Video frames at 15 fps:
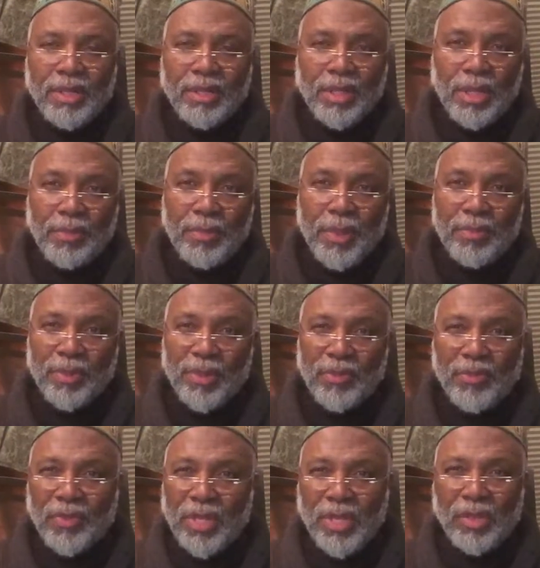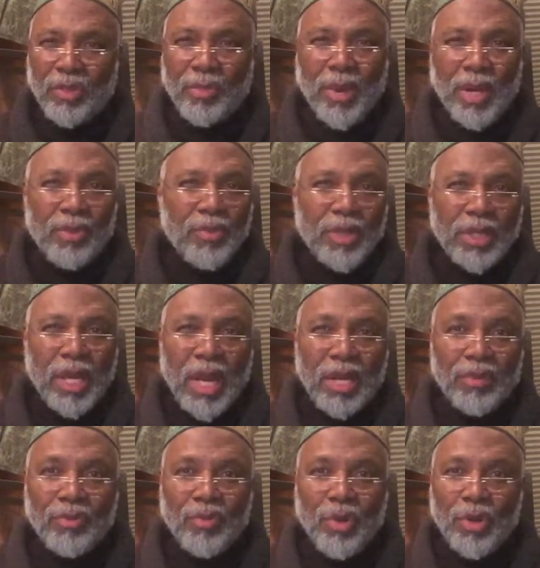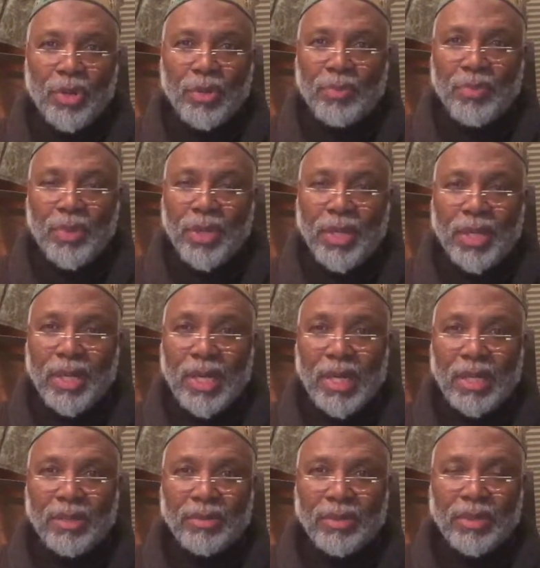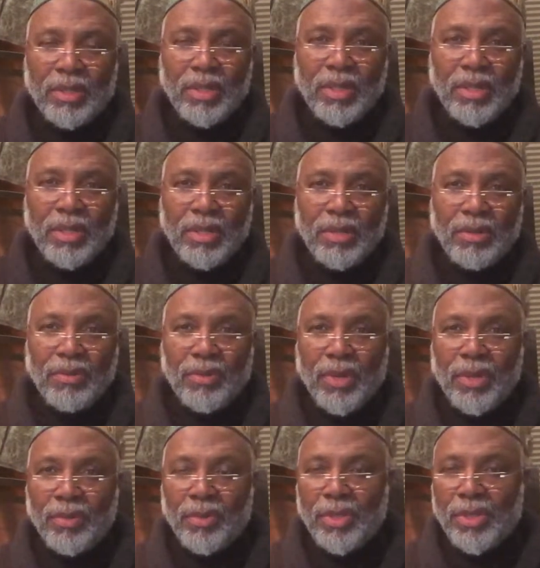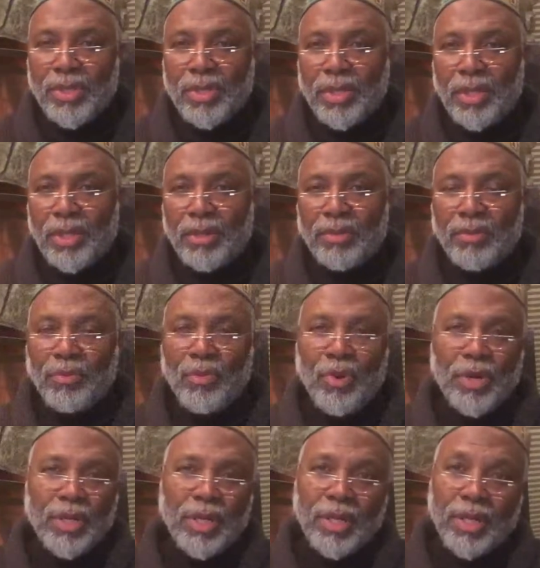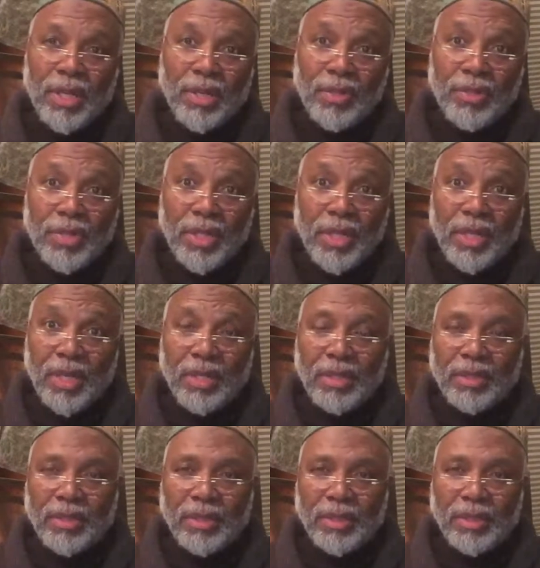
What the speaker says: to the people of Flint, no matter what kind of water you put in now, whether it's the water that they used to get,